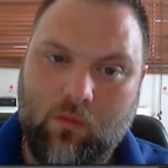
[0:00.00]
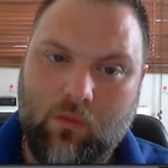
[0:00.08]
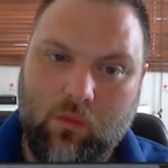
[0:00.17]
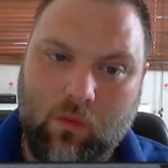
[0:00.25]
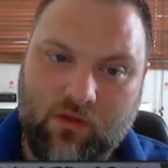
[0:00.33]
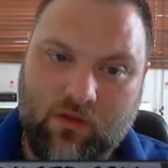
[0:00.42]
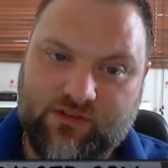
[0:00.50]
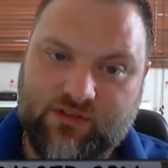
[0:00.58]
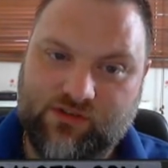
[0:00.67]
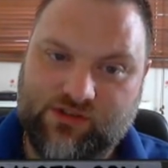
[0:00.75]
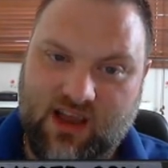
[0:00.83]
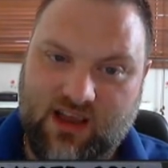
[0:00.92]
one
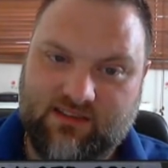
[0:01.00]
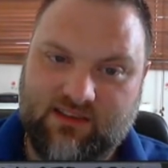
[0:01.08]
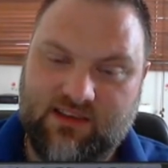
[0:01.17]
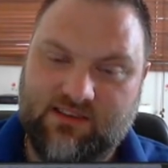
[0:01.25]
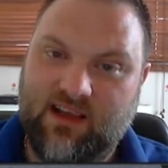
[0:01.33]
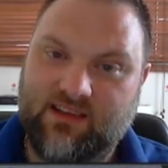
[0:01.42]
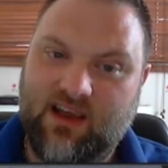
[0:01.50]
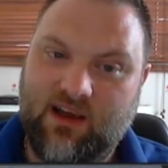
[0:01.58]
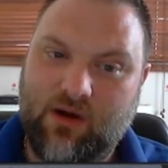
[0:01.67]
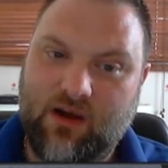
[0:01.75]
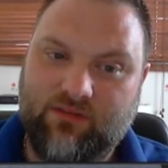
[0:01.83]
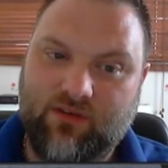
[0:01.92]
touch access, that's
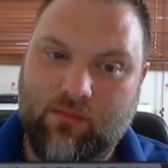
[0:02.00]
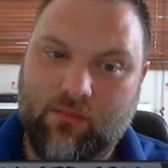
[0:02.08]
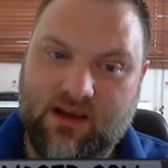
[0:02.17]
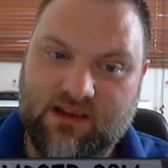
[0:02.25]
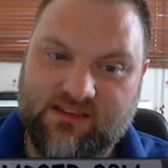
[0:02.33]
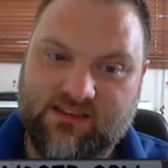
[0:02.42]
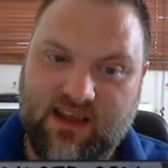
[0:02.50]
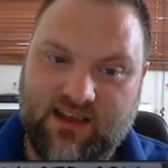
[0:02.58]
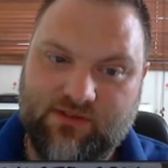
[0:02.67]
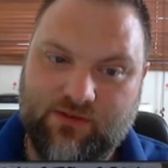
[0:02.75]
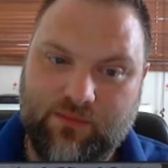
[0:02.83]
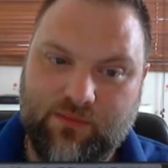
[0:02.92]
how I've got mine
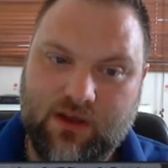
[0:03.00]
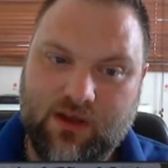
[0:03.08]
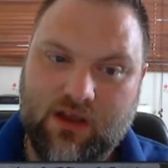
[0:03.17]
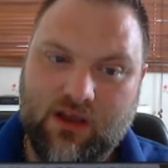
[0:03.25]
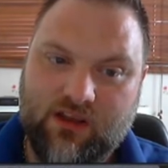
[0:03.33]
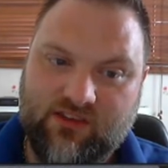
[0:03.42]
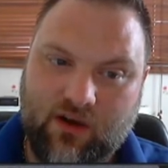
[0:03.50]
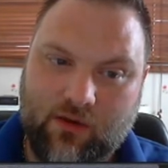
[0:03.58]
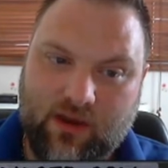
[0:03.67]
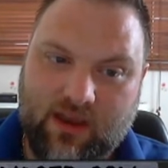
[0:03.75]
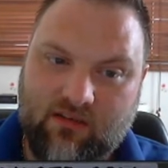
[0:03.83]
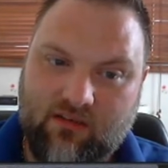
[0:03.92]
set up. So
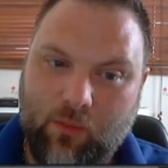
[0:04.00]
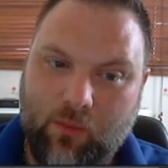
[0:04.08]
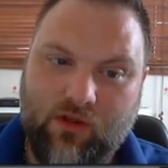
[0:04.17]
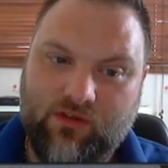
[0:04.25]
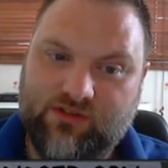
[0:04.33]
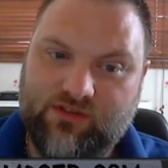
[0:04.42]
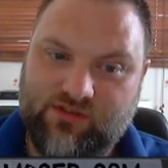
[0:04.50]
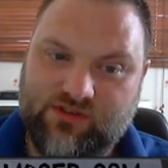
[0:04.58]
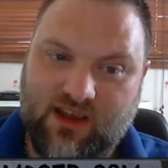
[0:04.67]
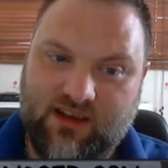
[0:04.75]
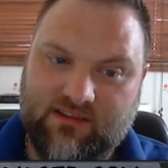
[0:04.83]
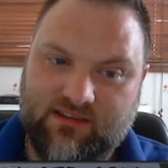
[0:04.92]
here on one touch
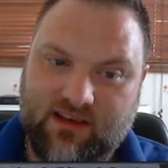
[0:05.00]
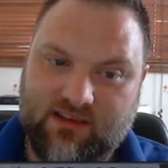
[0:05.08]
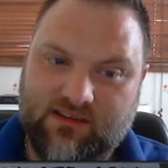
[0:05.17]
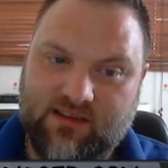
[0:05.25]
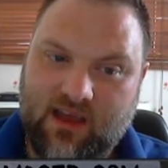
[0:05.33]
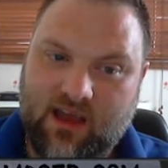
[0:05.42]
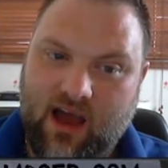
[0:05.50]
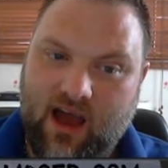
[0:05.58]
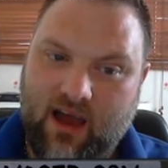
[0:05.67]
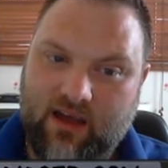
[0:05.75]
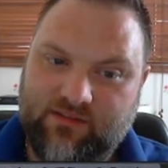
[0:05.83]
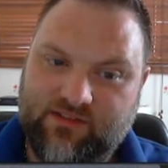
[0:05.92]
access
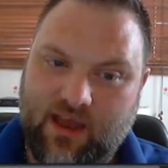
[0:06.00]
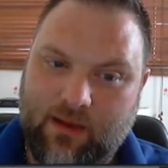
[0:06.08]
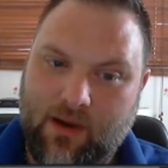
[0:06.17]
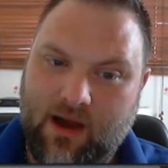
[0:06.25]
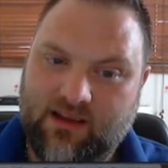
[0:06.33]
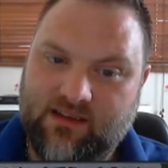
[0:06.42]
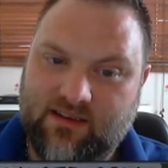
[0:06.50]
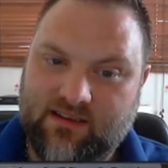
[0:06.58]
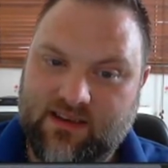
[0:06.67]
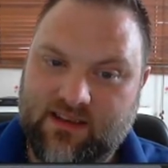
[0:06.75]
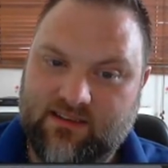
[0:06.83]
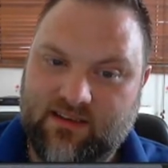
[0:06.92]
I've set mine to
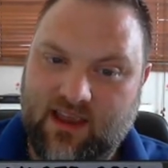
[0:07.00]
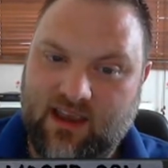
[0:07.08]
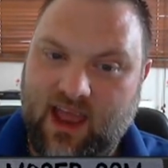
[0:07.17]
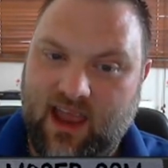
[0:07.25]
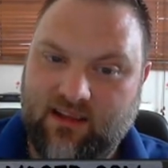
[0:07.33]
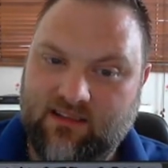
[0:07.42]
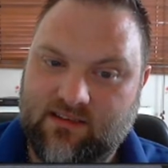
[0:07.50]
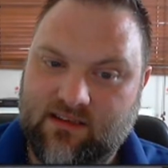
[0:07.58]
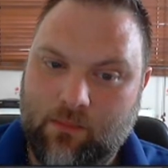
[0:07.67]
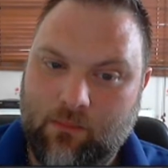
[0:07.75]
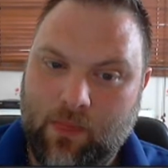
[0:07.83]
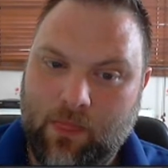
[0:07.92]
disconnect,
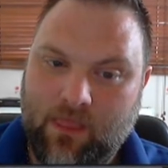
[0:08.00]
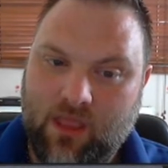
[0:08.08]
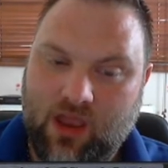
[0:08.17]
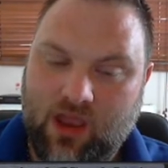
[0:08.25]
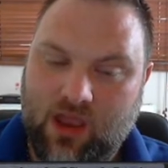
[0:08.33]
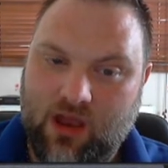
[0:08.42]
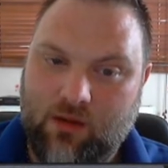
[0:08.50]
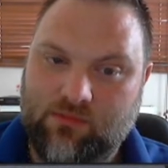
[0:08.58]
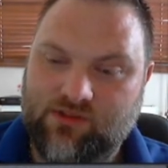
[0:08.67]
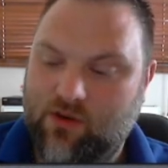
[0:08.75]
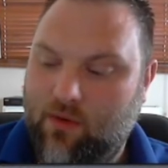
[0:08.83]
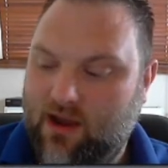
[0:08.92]

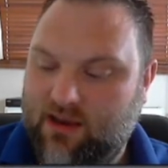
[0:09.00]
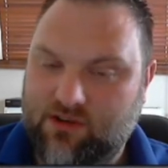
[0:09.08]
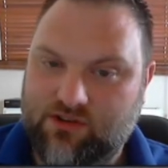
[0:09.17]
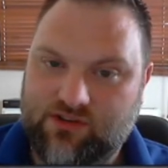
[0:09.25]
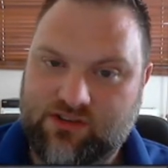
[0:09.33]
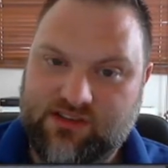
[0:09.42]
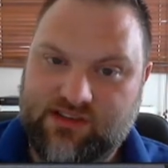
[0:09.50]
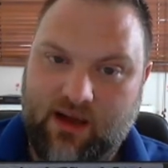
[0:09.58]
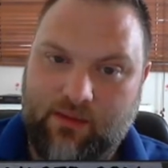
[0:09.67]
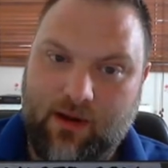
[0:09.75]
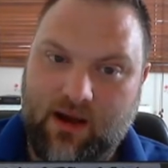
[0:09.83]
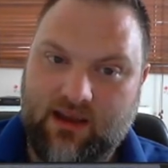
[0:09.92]
so I can just
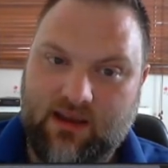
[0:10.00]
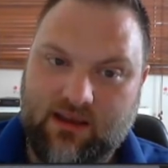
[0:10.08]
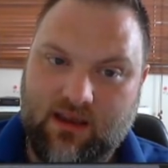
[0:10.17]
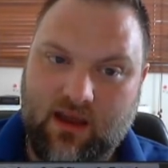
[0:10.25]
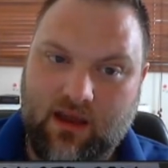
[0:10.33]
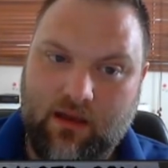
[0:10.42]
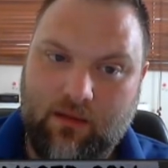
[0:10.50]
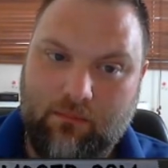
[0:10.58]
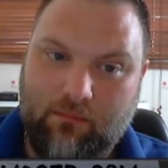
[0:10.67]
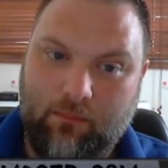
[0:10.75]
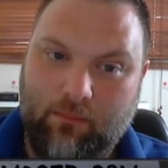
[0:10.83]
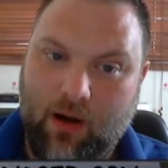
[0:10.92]
tap my
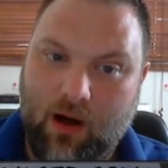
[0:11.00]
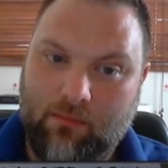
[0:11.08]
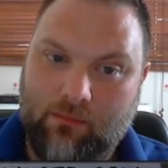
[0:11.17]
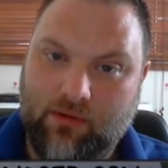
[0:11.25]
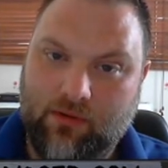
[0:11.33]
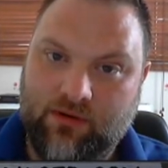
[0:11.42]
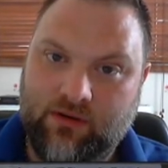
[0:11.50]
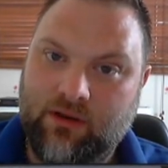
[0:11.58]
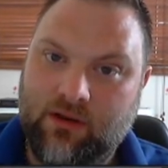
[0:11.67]
bottom button